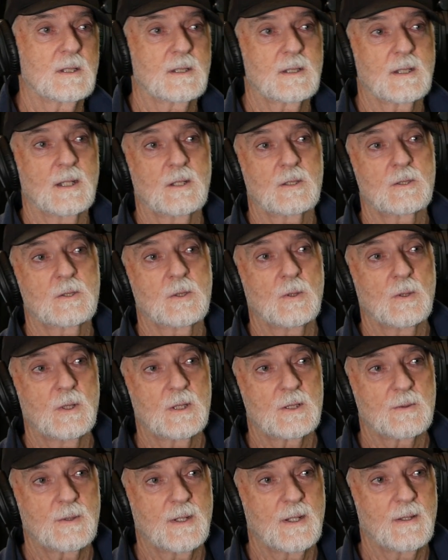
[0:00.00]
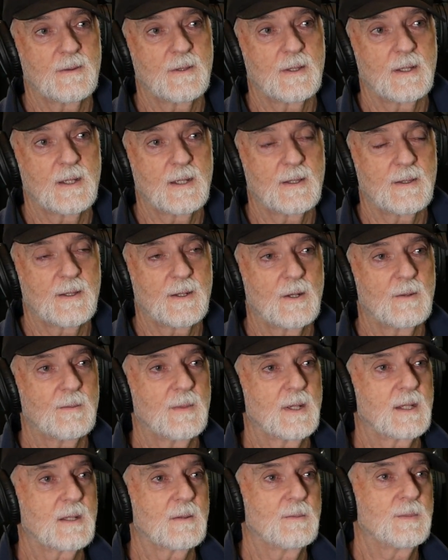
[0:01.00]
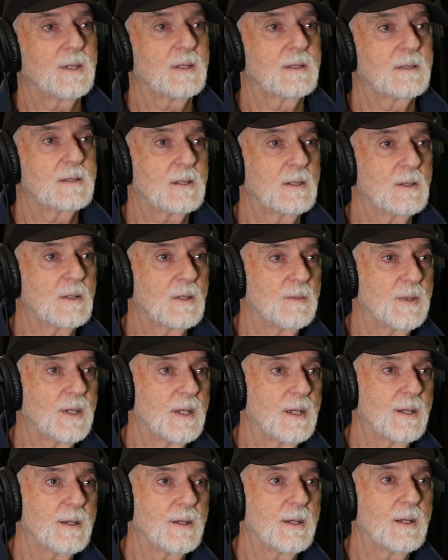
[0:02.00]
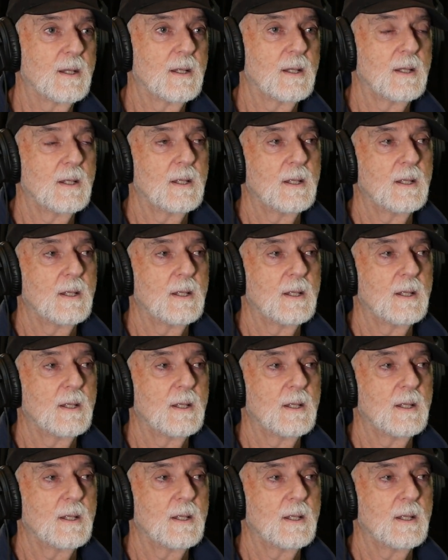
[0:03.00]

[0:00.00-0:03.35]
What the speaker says: They take toys around there. They don't make a big deal about it.